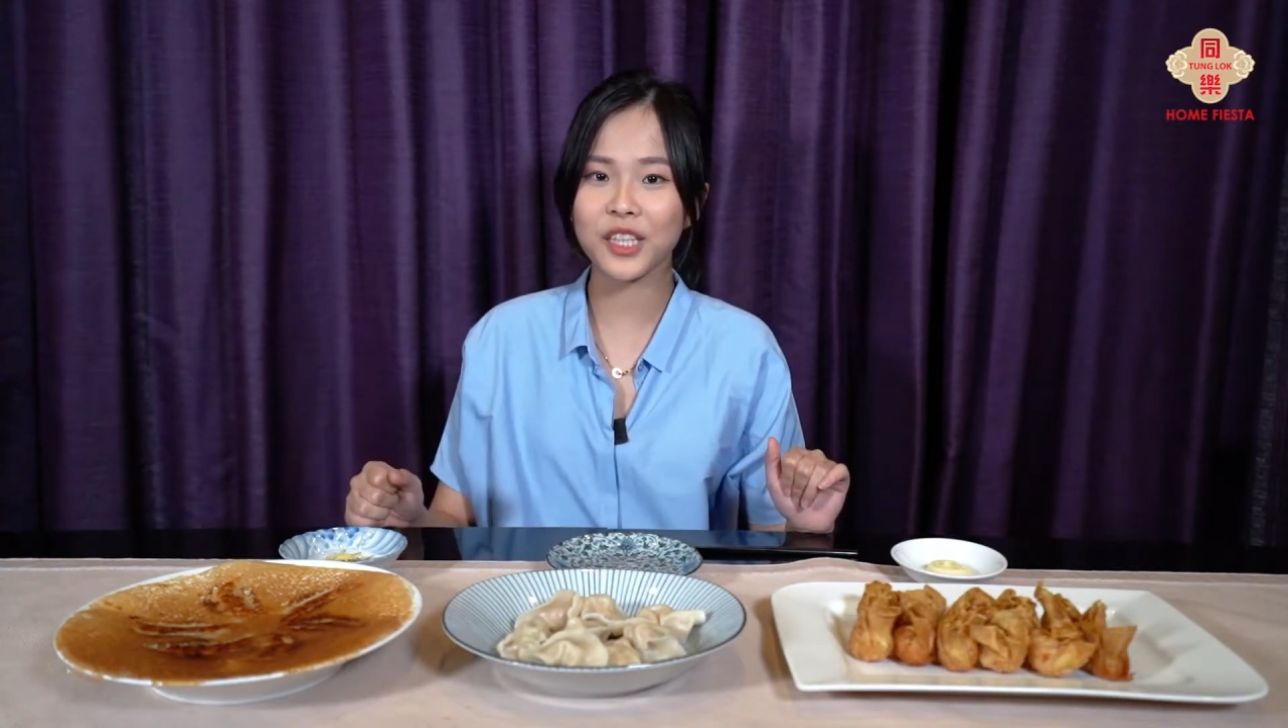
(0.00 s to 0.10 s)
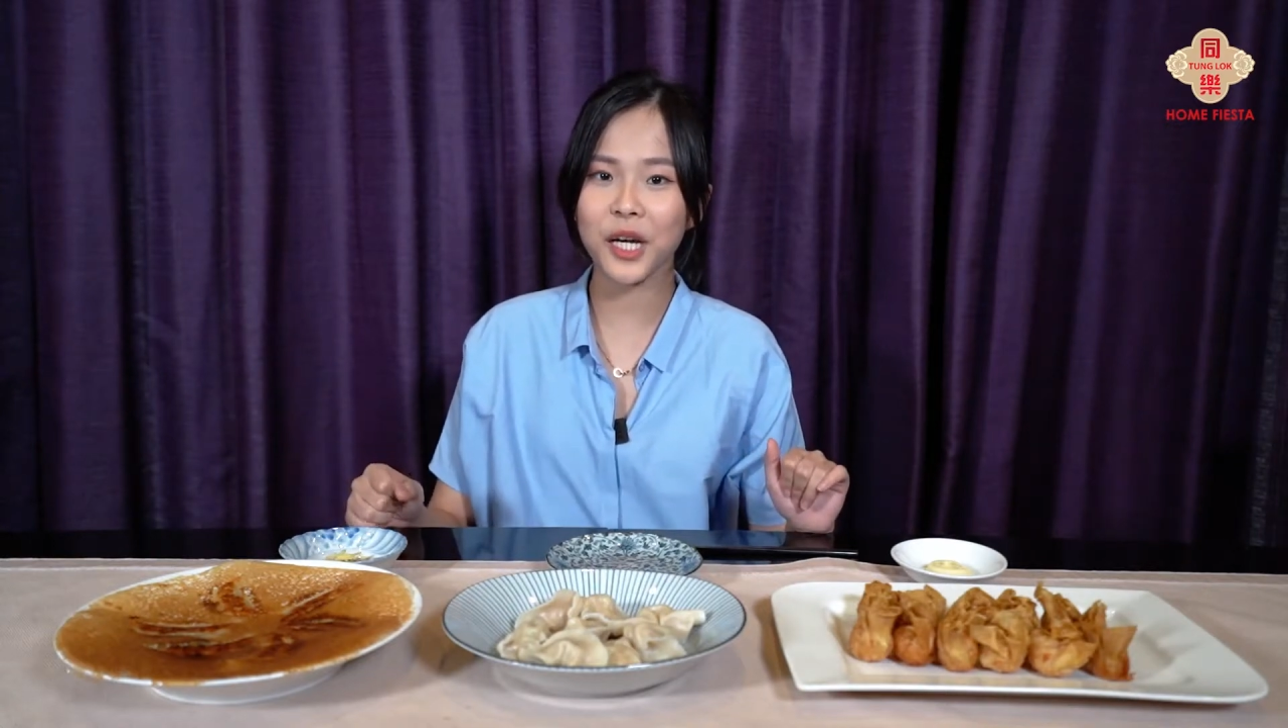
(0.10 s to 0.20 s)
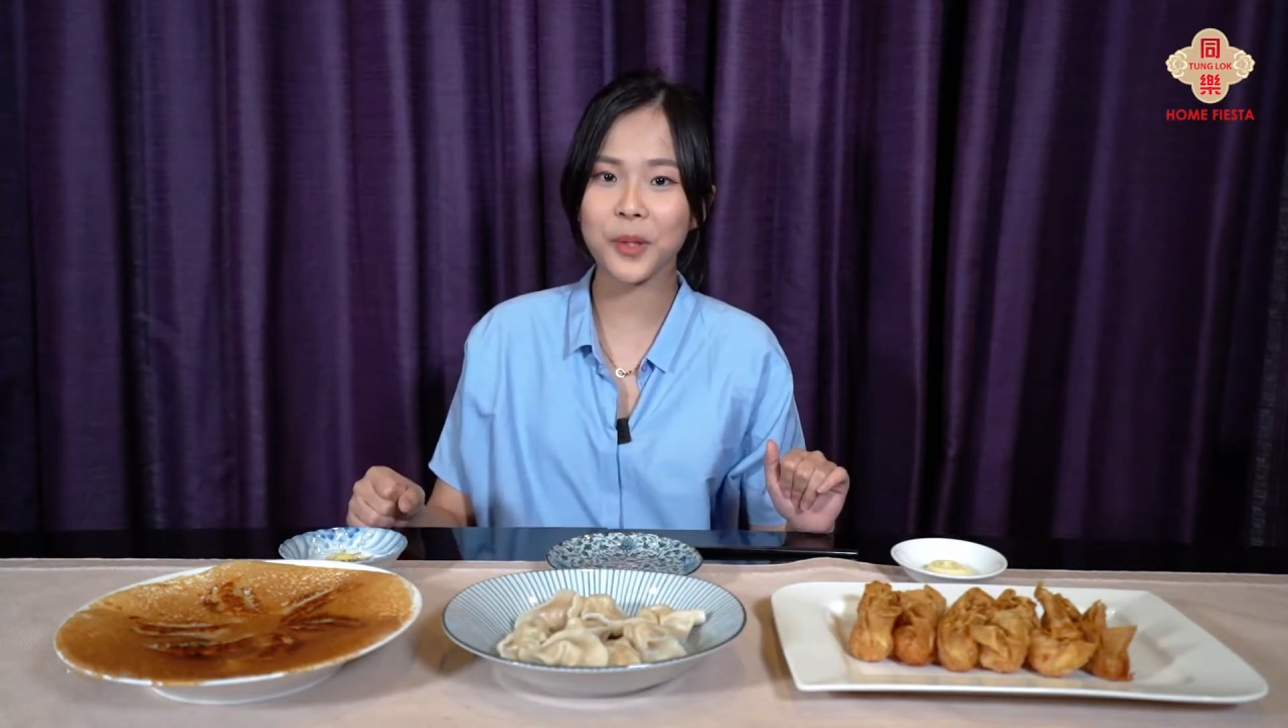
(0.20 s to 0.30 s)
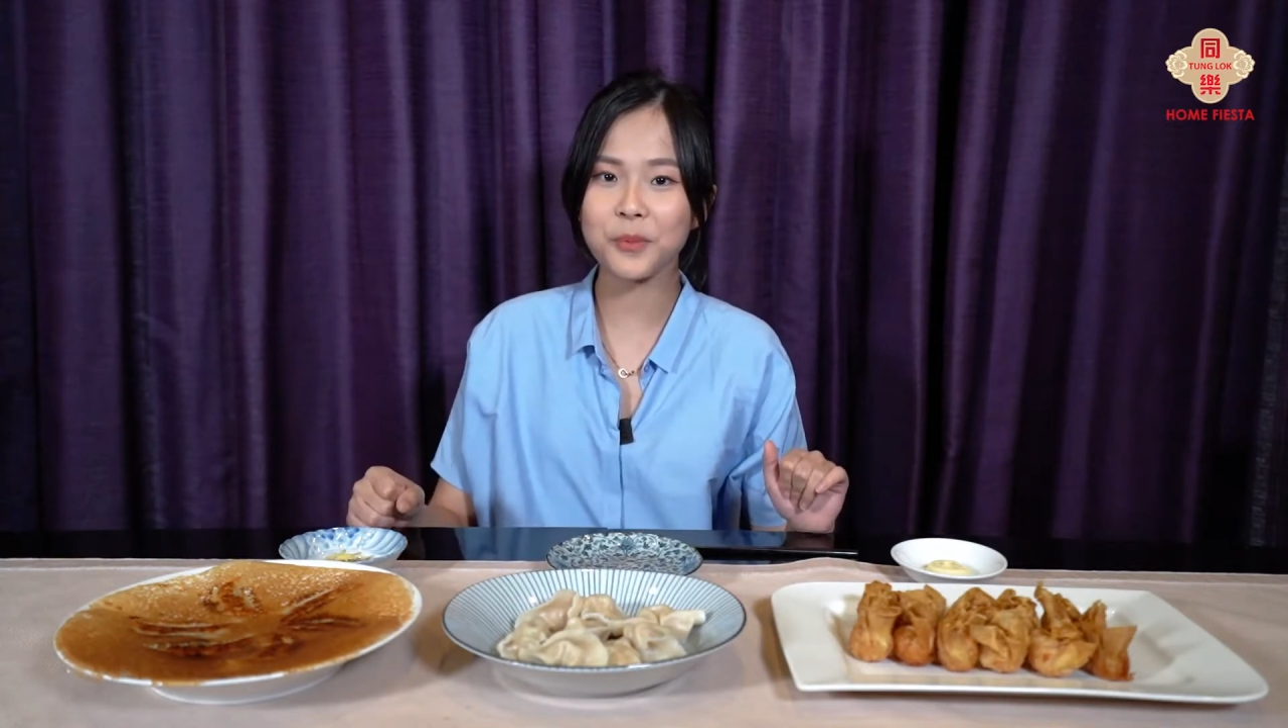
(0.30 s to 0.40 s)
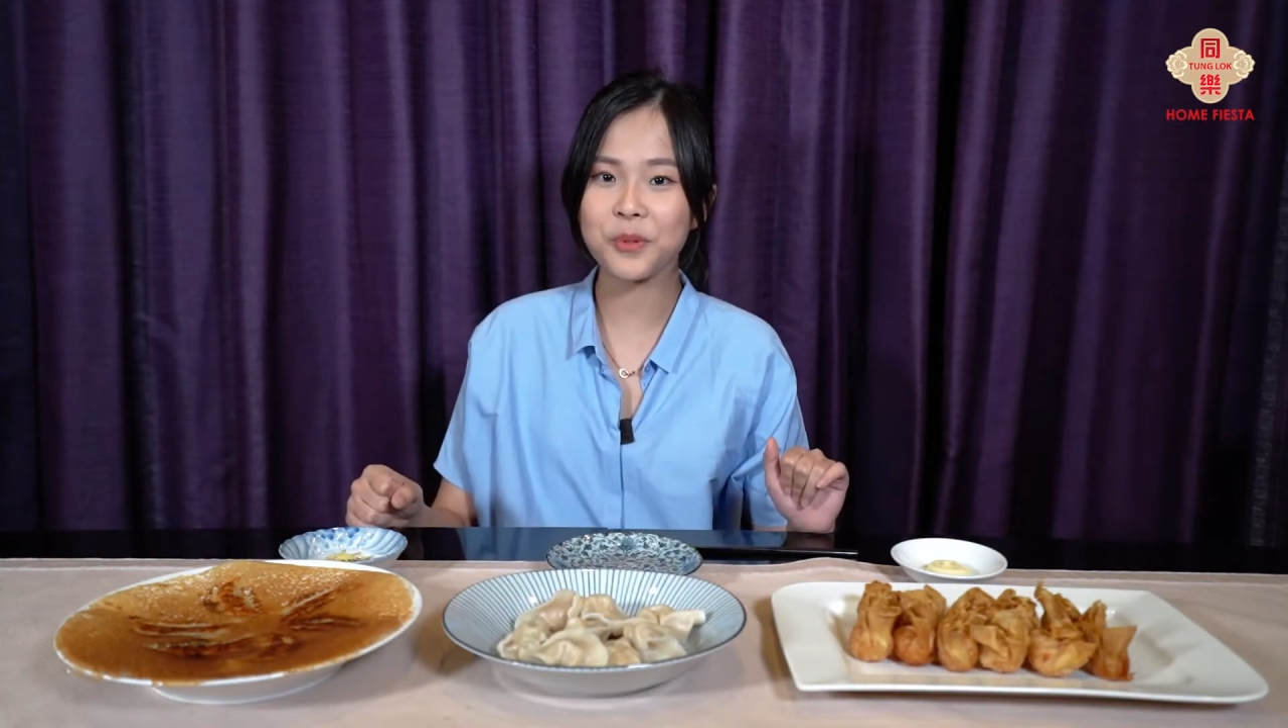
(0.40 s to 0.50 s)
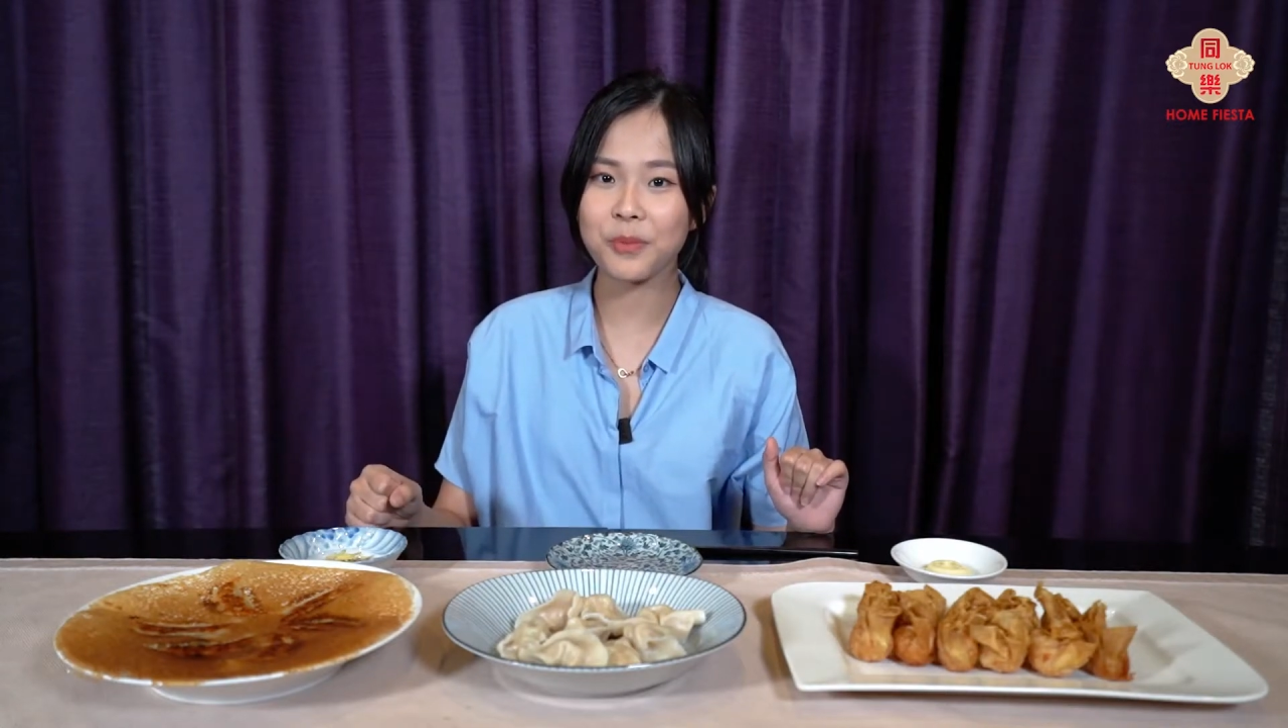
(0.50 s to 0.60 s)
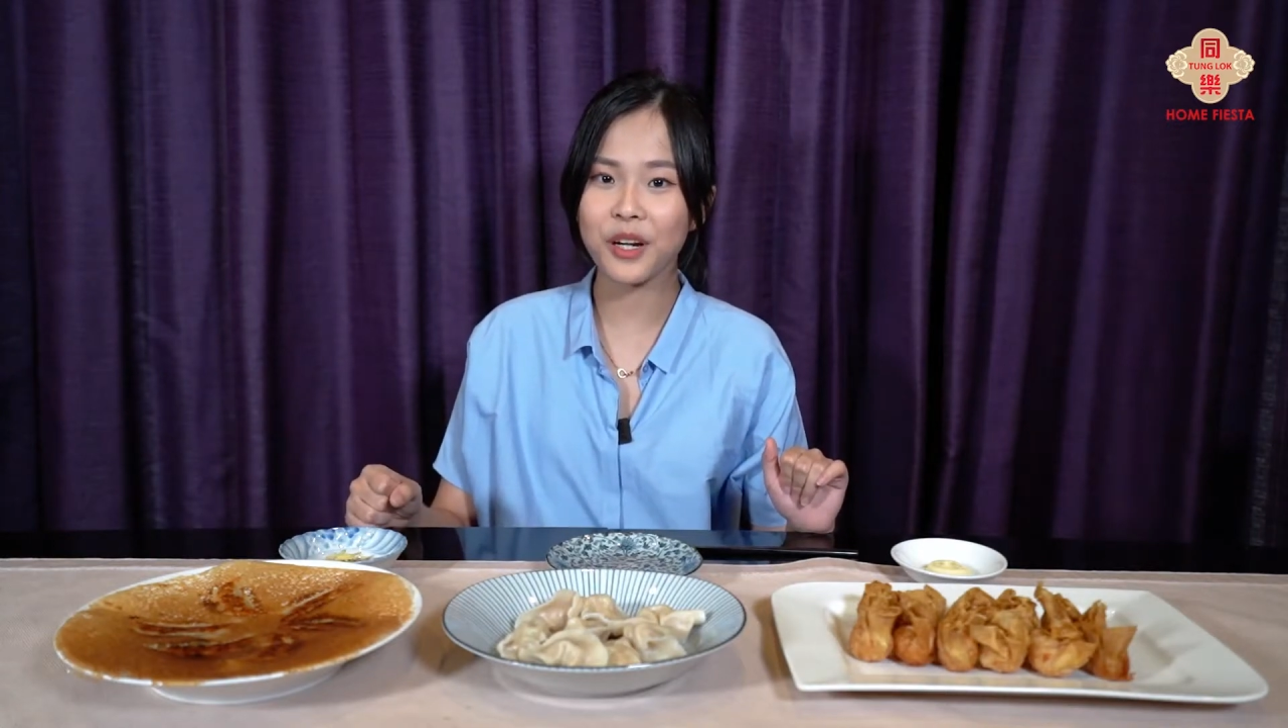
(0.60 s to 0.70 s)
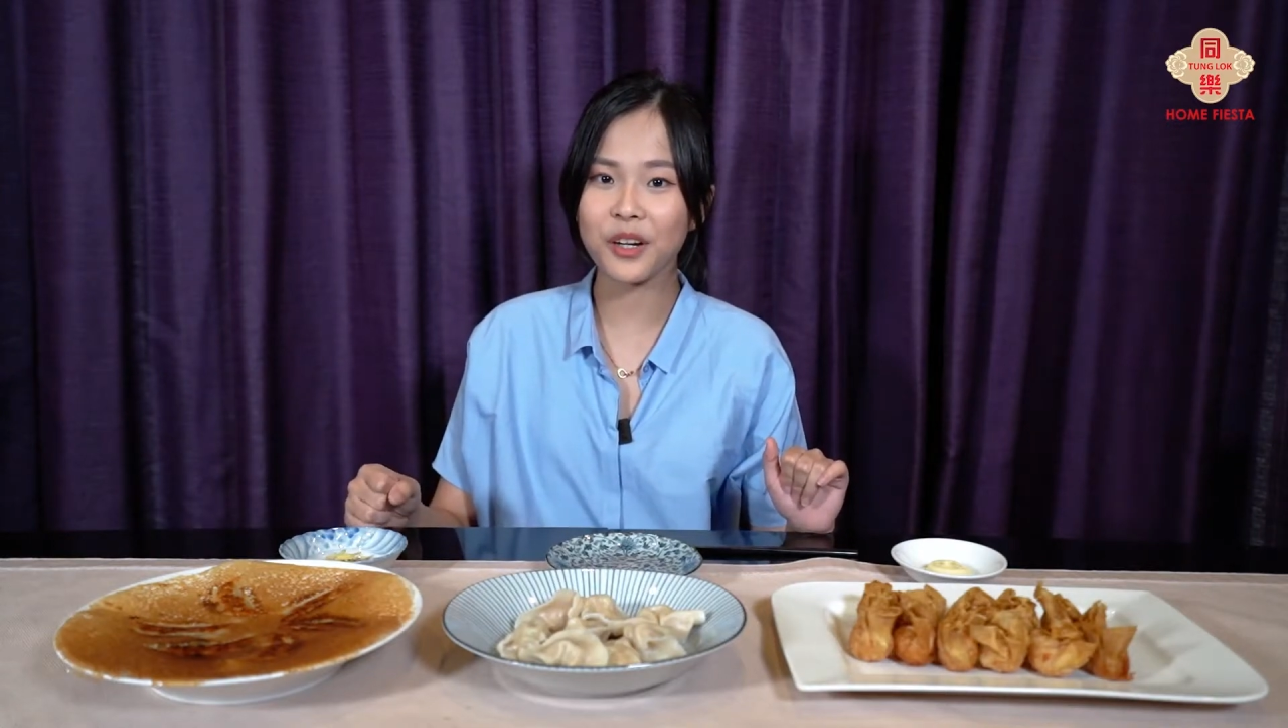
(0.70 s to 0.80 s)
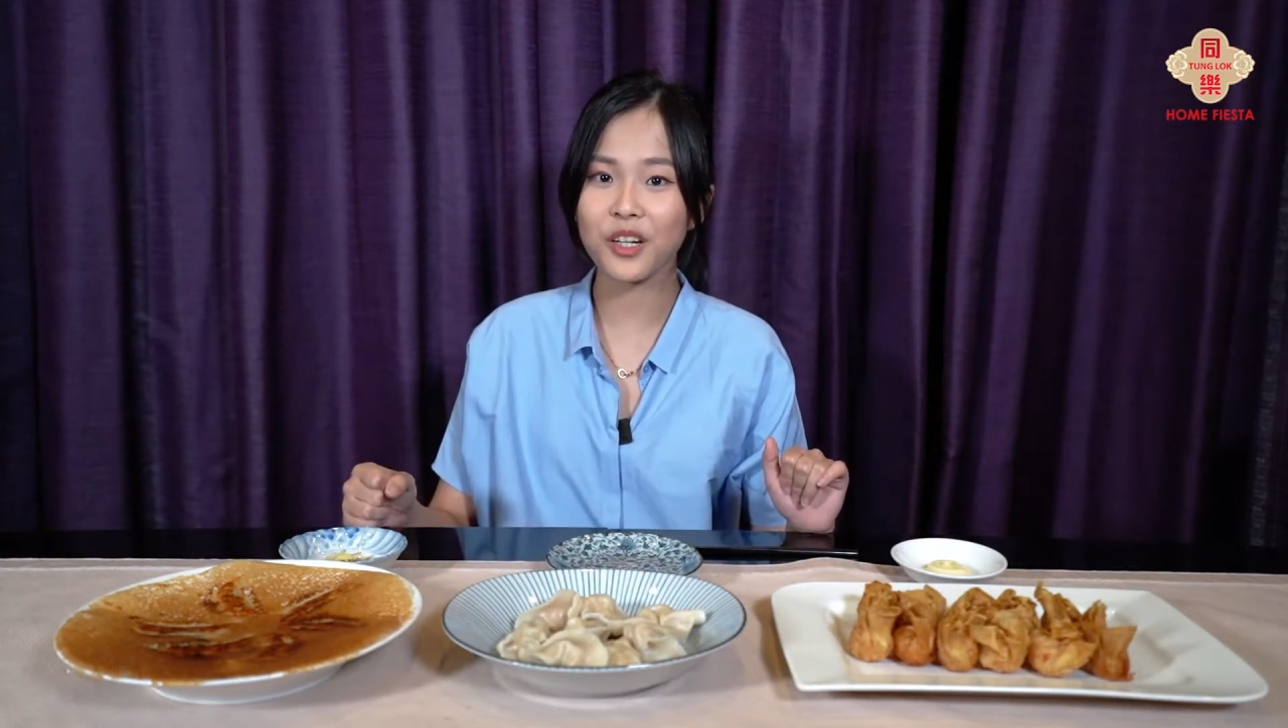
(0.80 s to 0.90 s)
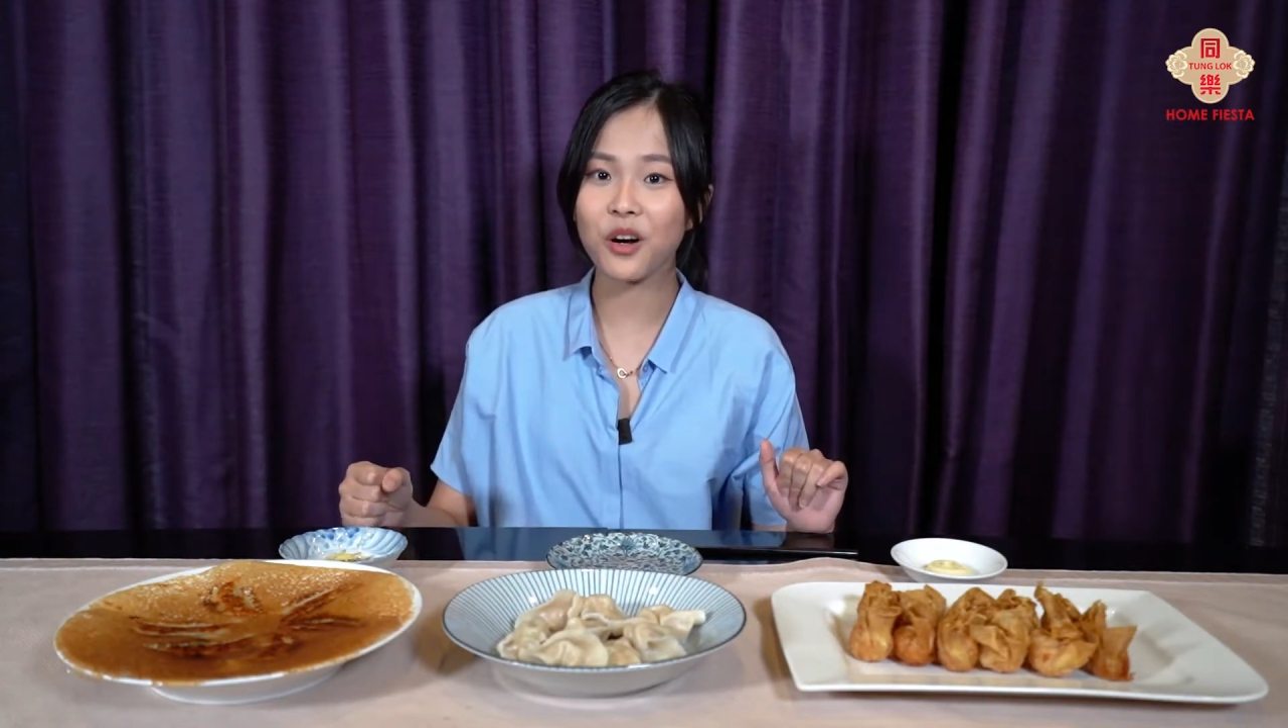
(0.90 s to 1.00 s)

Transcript: time preparing